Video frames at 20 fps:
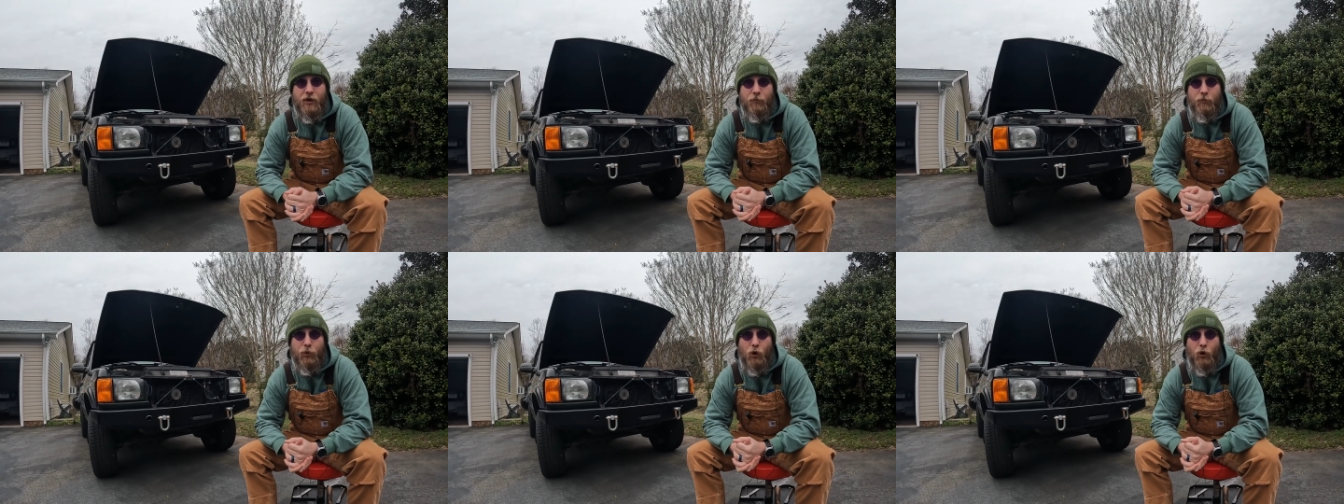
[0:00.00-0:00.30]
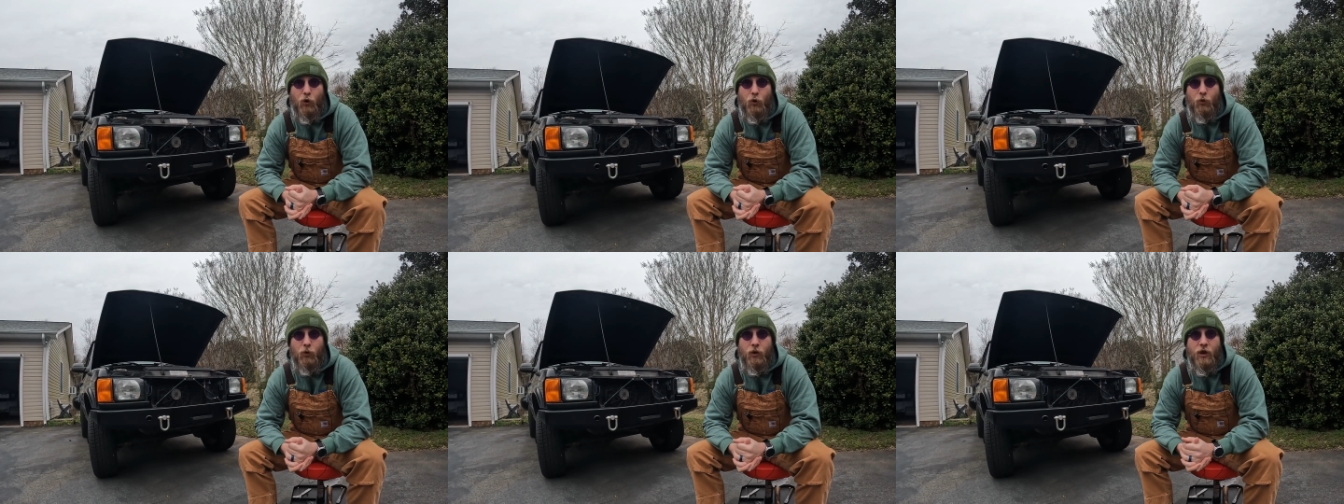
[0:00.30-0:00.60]

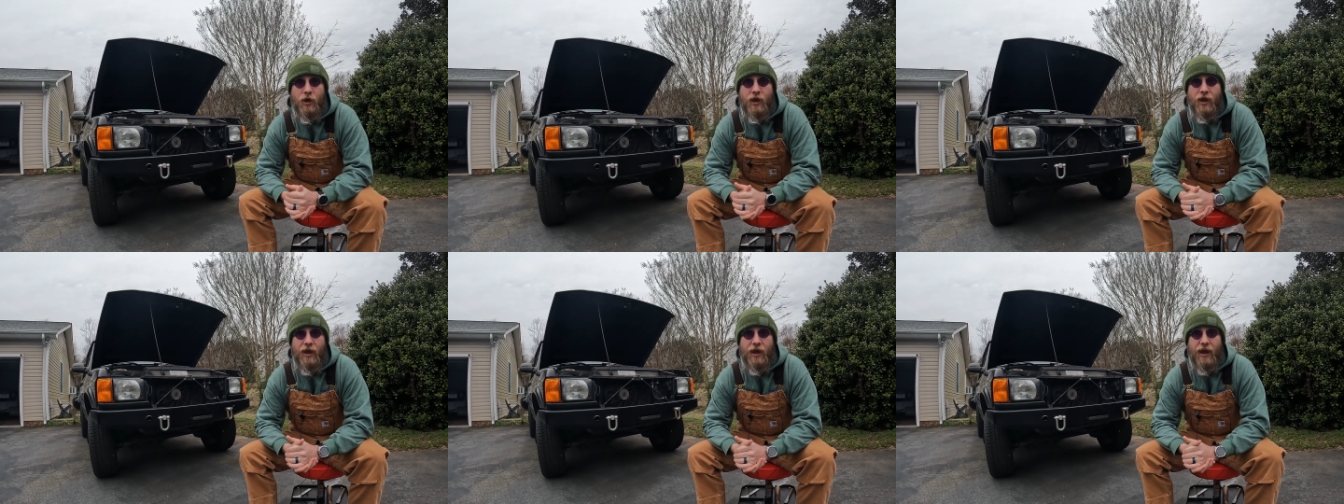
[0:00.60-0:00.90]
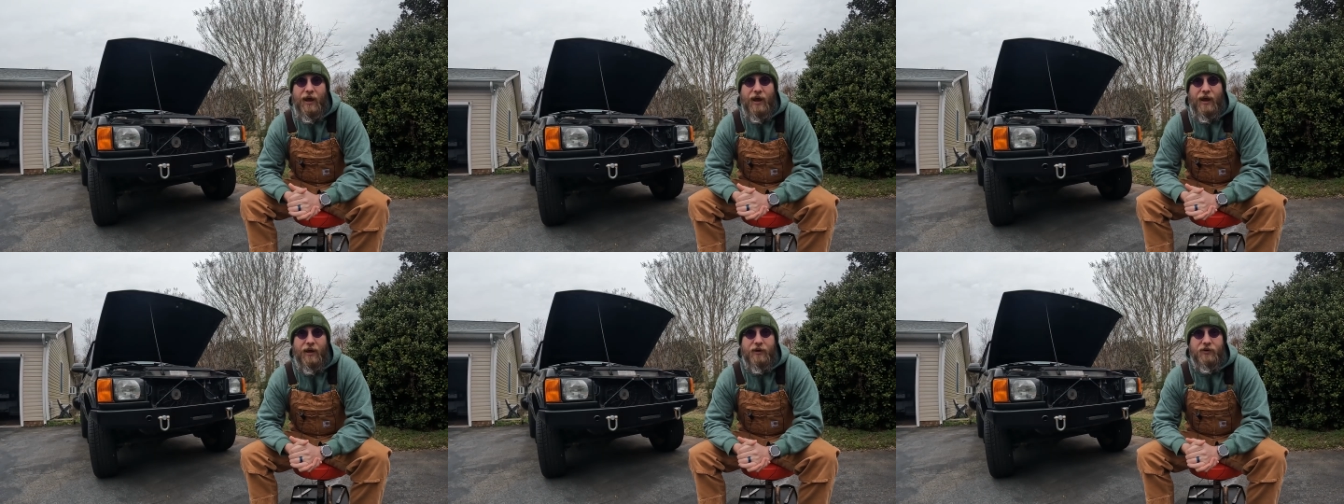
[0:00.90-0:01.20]
poll,
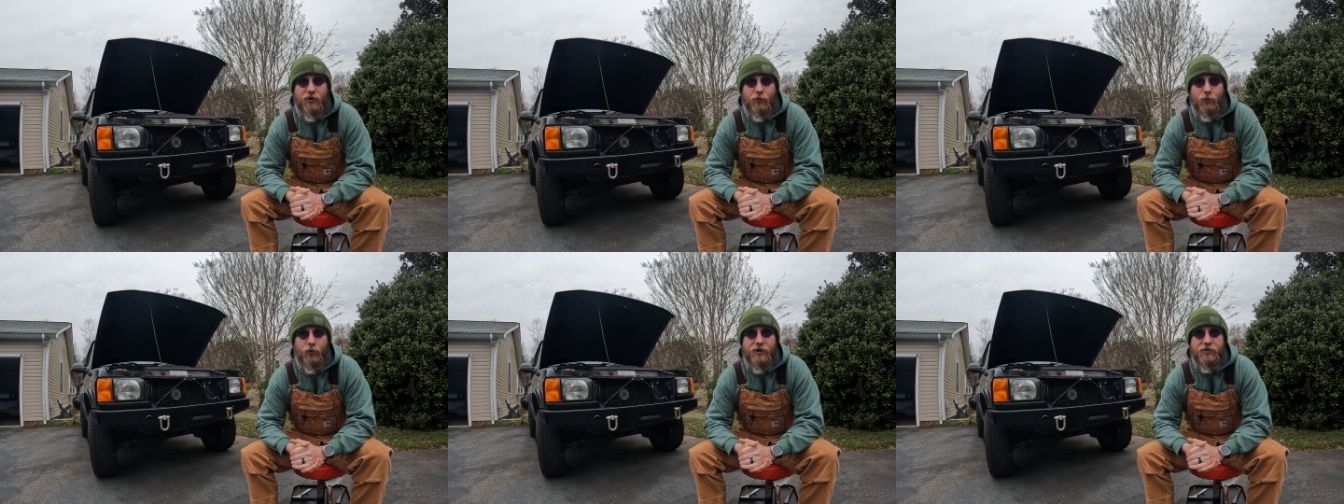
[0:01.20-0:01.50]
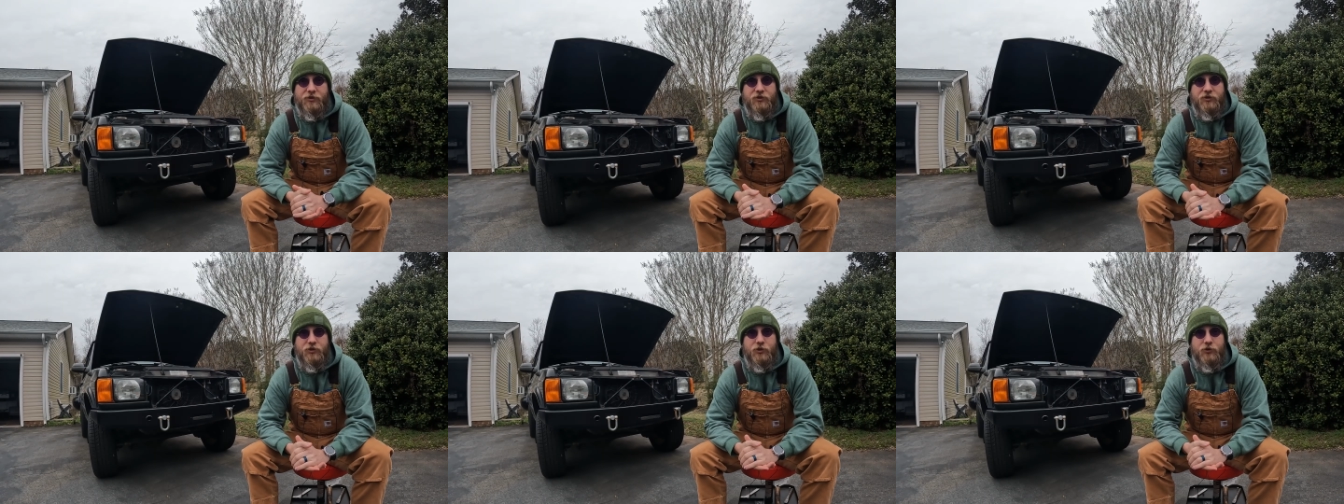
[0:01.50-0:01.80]
and it
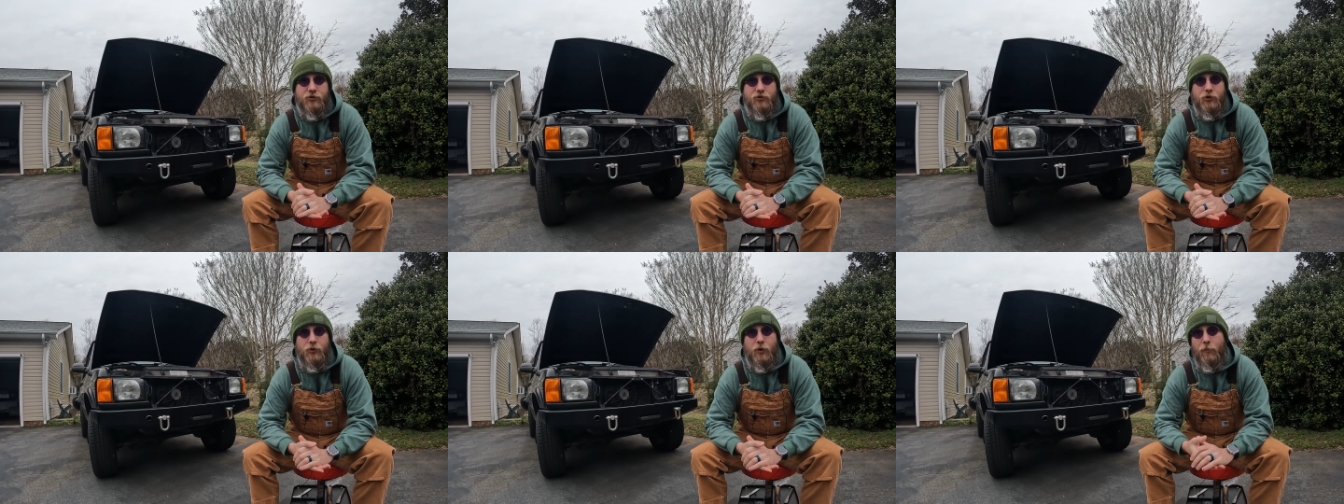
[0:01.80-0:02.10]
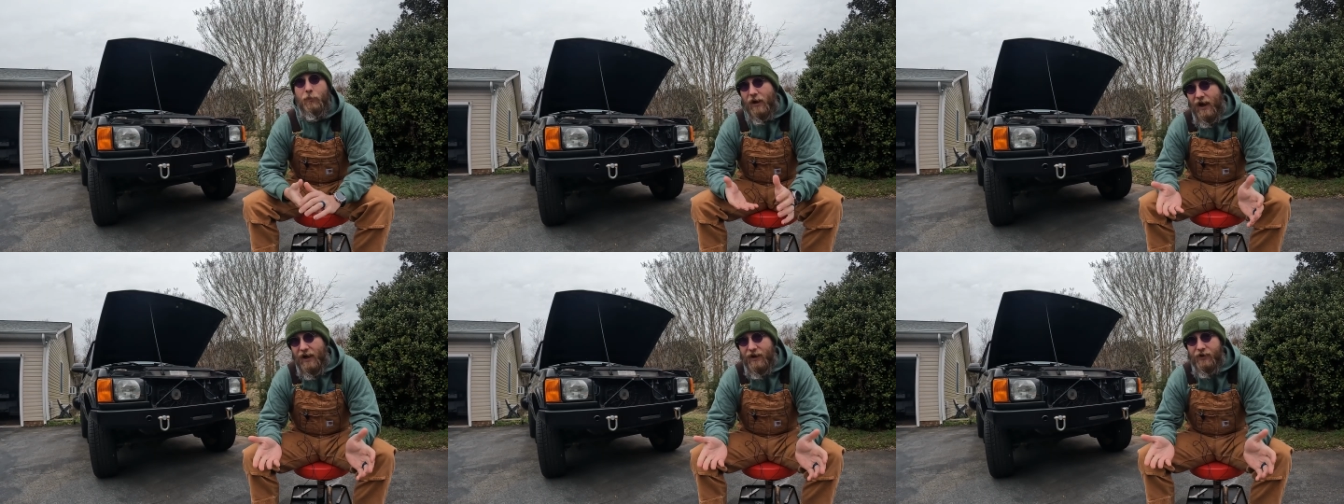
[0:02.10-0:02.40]
was to do a
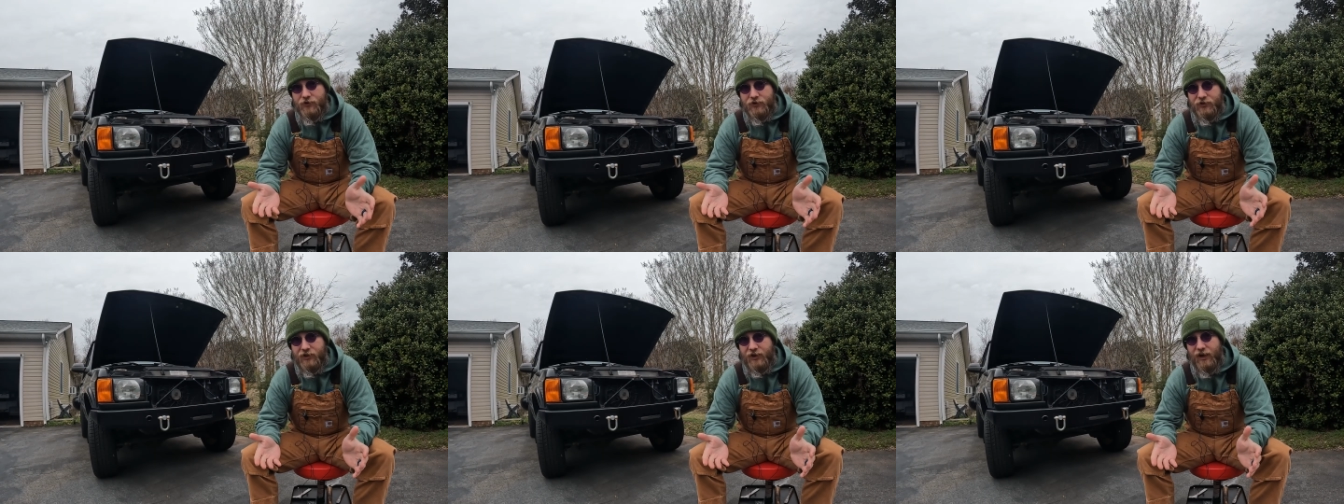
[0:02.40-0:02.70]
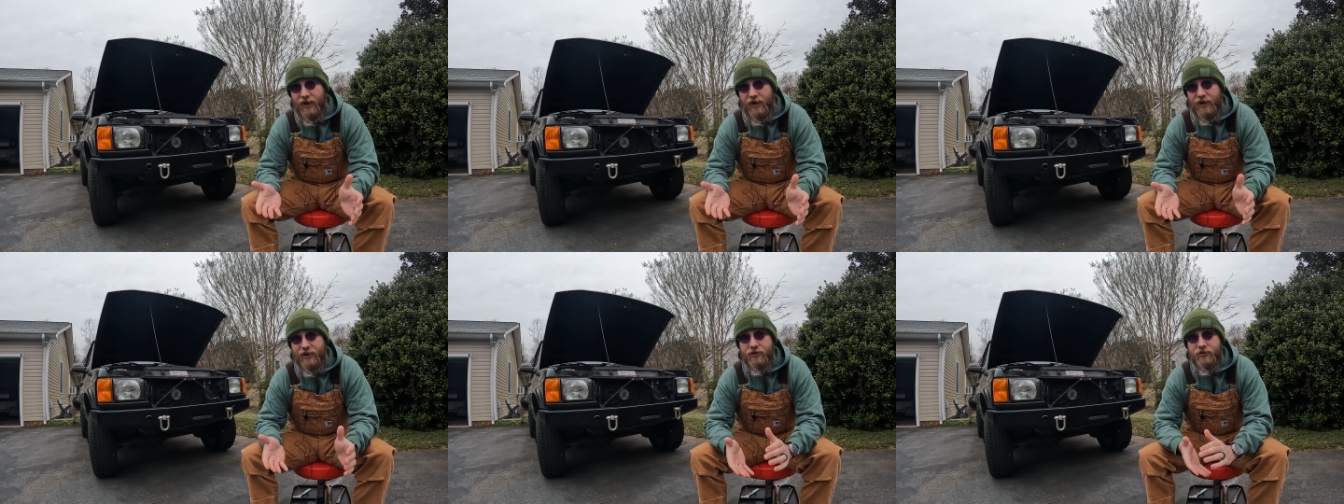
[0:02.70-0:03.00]
buyer's
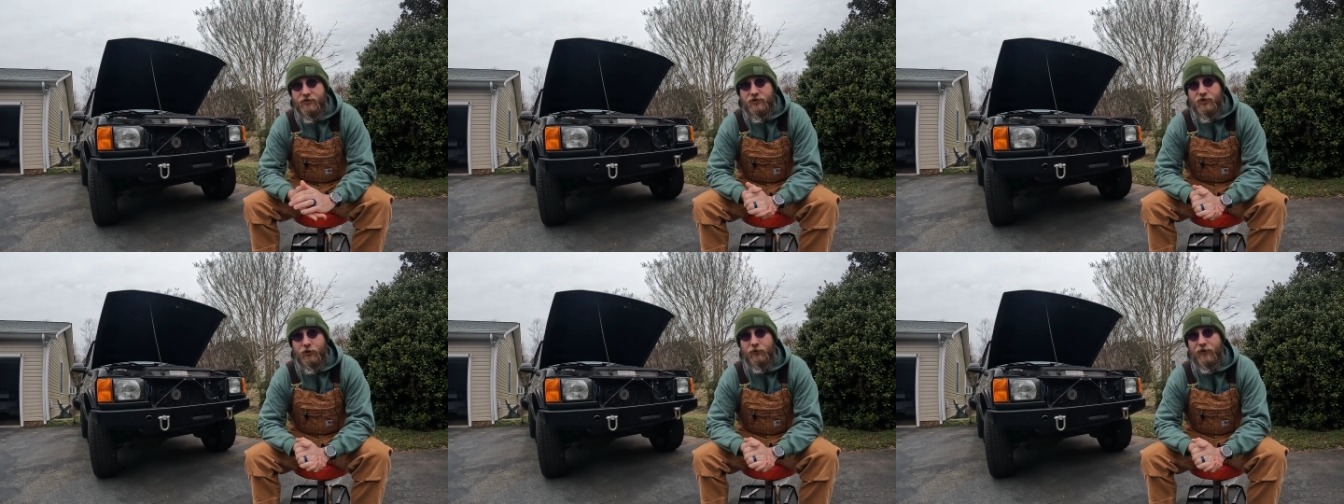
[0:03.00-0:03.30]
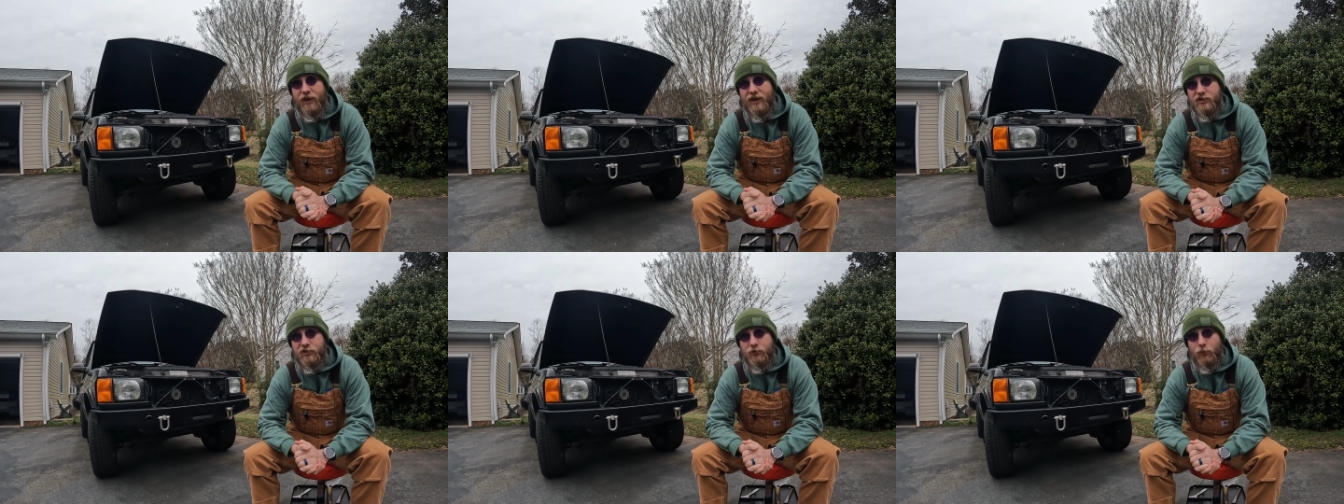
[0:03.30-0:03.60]
guide. So
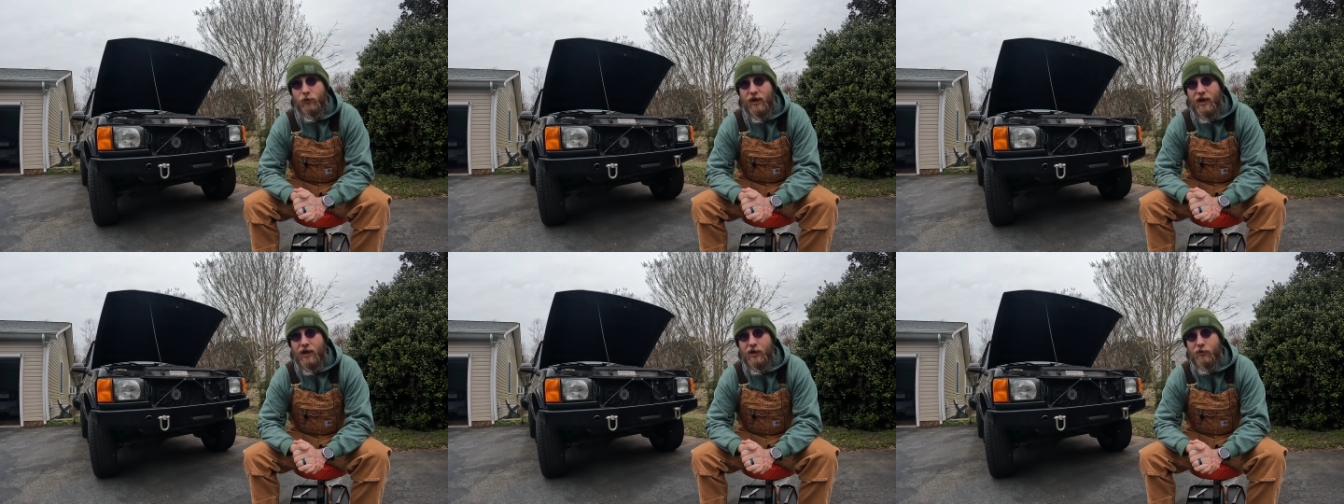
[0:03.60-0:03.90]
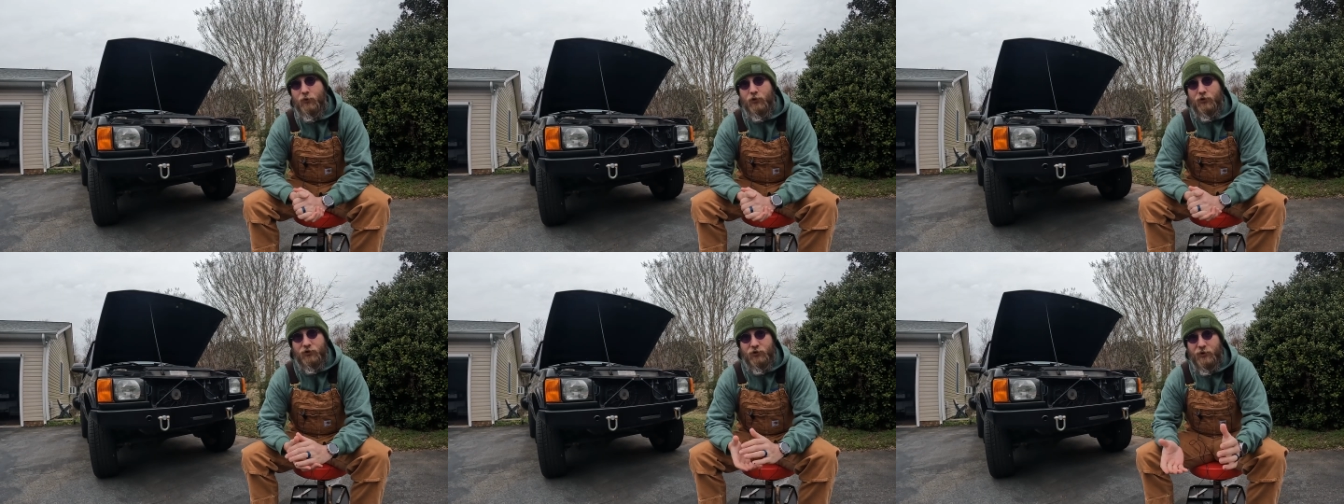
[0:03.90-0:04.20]
that's why
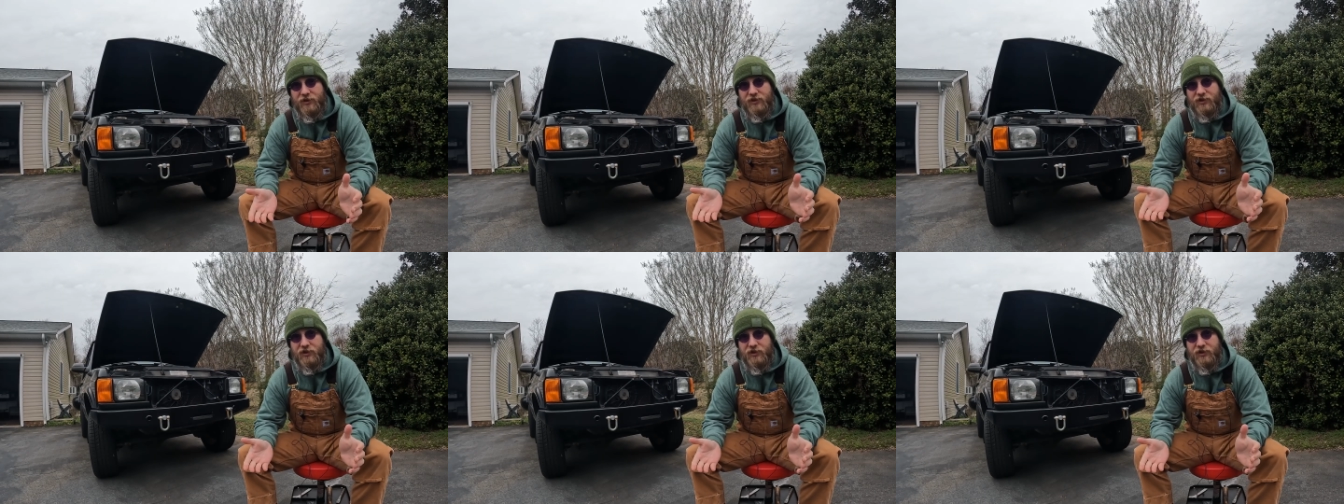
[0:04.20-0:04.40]
we're doing